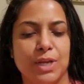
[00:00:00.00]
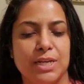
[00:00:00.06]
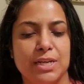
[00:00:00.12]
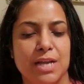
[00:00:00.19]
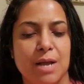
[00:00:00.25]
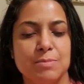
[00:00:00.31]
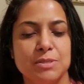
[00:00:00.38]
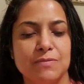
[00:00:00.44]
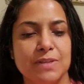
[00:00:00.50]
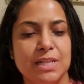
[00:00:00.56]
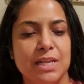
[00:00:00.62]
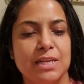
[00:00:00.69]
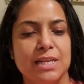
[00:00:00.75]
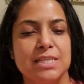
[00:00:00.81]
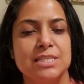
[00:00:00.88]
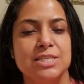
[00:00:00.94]
it comes with
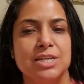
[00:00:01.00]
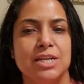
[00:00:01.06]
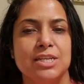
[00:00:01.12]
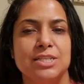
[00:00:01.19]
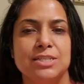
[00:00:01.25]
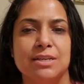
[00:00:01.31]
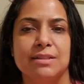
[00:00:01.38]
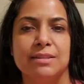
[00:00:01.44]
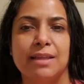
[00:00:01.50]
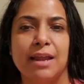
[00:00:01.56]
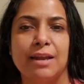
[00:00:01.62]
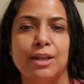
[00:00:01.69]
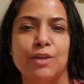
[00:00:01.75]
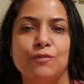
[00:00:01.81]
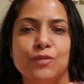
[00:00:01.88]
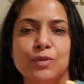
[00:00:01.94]
an instruction
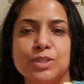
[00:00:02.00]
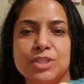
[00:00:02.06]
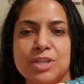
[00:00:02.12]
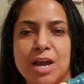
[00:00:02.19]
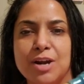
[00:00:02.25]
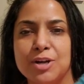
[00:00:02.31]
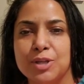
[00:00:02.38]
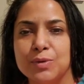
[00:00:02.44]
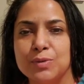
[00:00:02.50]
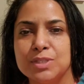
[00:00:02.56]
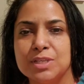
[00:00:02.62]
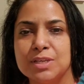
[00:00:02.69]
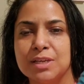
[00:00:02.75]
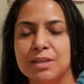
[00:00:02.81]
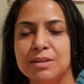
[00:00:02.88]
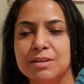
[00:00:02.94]
that if you start
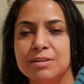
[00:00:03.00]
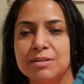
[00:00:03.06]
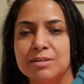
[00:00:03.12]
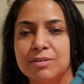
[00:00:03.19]
using it